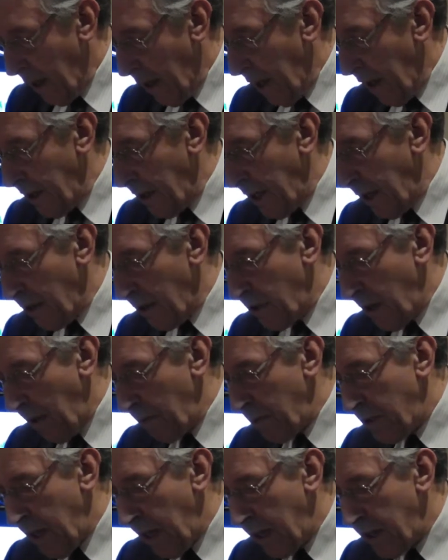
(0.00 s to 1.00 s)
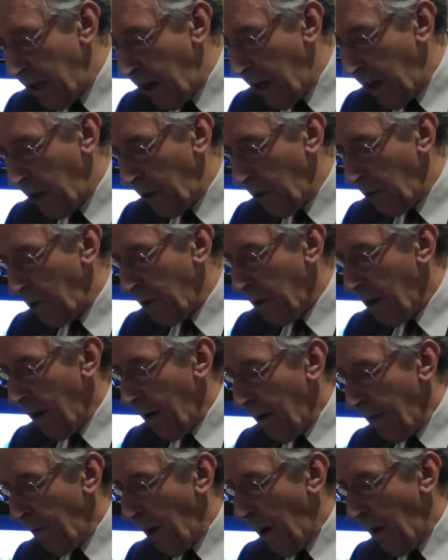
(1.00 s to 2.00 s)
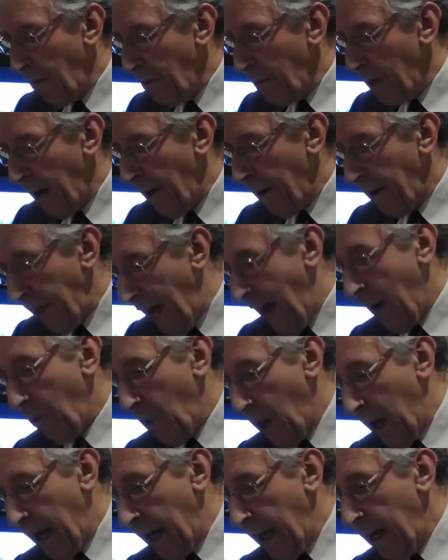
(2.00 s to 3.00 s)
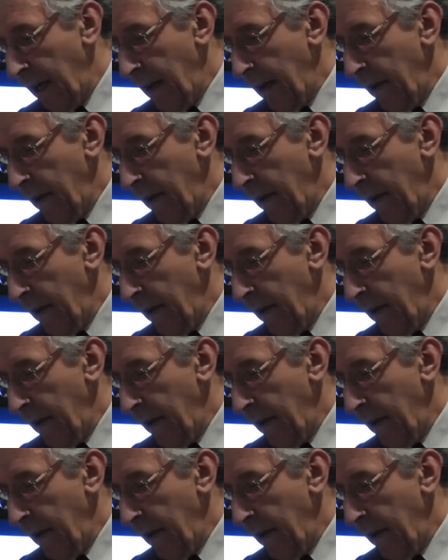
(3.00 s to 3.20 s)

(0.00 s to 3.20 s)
Indeed, at some stage I argue that far from going that way,